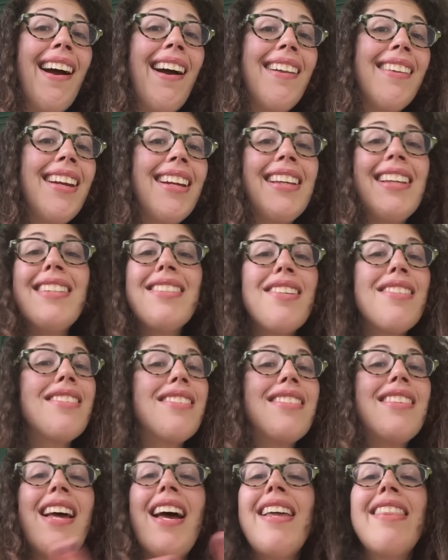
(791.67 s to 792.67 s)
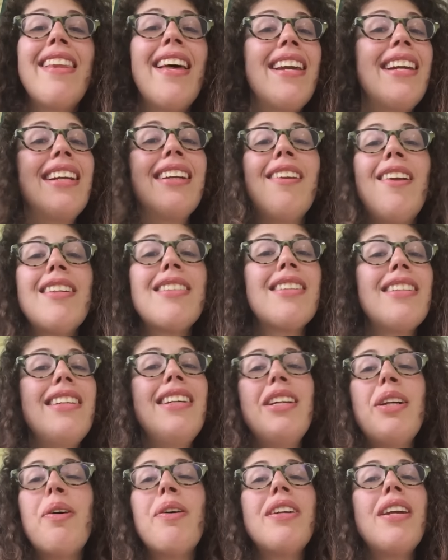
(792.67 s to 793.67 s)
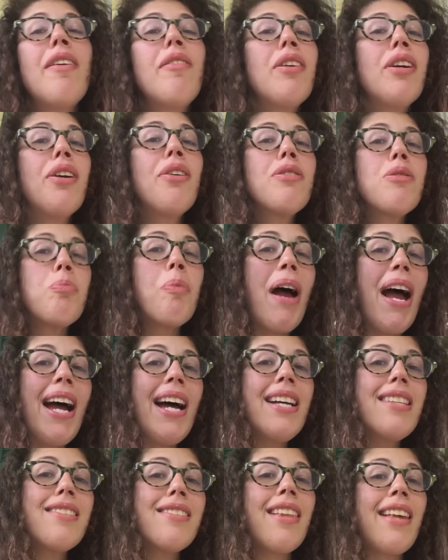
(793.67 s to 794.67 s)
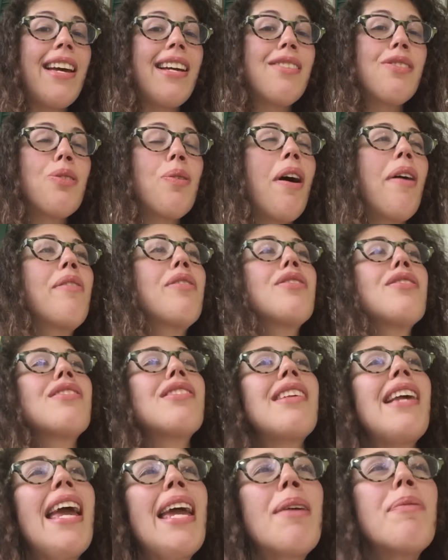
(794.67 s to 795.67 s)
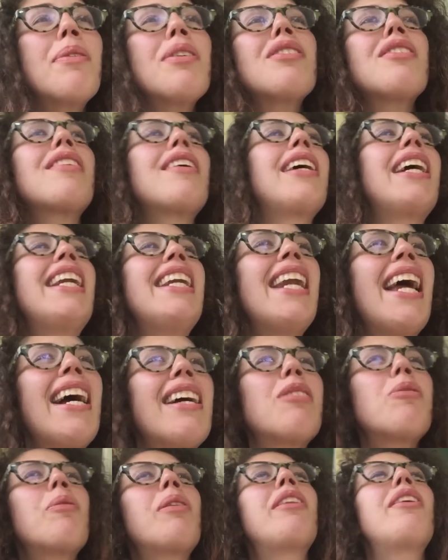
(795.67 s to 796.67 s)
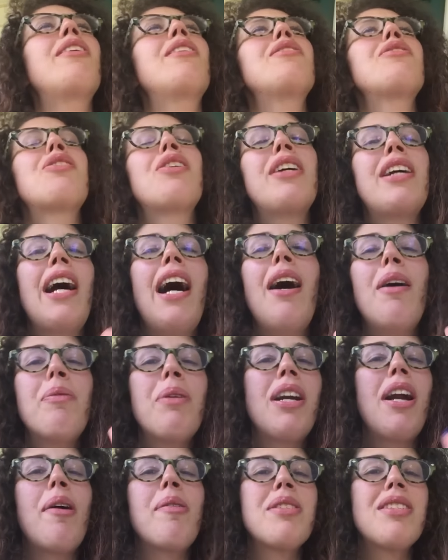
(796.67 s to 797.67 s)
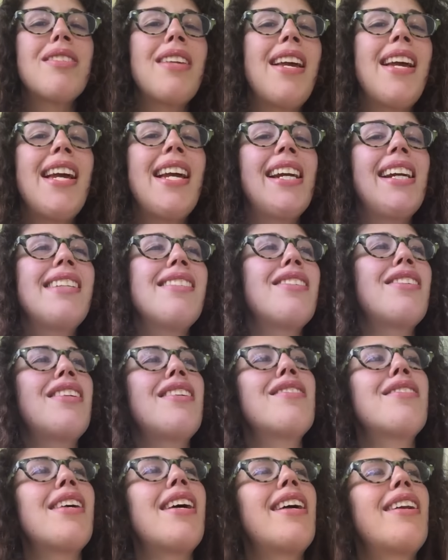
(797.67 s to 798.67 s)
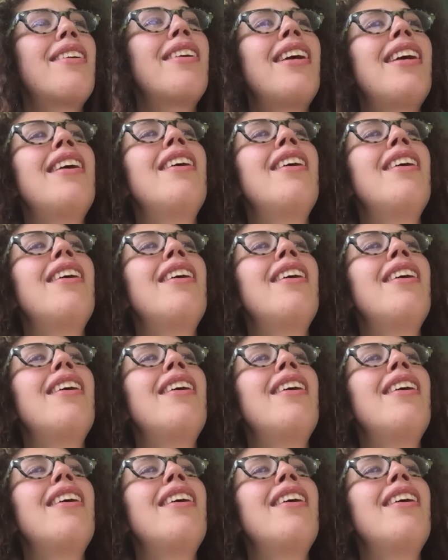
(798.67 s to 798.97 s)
Like it just, and then it lets, you know, it never goes past that. So I was able to connect with her and she got what I was saying and she said,